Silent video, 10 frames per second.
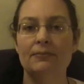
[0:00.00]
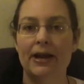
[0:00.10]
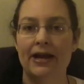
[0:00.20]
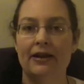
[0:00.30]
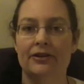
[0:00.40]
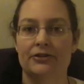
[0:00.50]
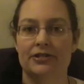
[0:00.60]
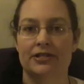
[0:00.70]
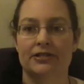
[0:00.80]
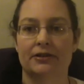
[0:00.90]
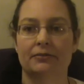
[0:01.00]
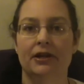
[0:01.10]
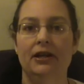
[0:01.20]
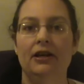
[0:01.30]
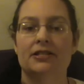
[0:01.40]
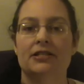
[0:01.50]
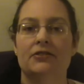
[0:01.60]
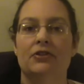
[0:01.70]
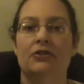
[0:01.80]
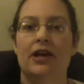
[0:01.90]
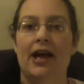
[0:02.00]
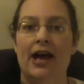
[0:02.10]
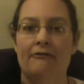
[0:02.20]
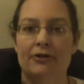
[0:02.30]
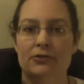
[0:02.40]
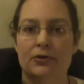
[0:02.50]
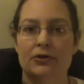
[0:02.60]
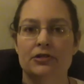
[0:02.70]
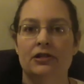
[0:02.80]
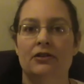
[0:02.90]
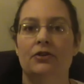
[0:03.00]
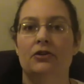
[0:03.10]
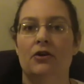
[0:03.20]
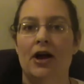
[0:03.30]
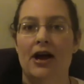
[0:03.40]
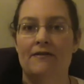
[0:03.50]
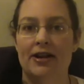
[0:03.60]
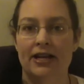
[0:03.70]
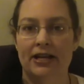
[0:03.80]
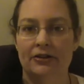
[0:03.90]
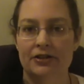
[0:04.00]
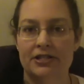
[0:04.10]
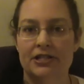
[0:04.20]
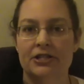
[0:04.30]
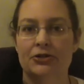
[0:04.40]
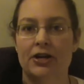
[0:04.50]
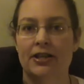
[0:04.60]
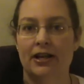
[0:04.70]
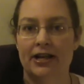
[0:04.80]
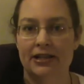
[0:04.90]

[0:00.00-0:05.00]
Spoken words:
depending on your system. This is if you're the average person, if you don't have any illnesses or anything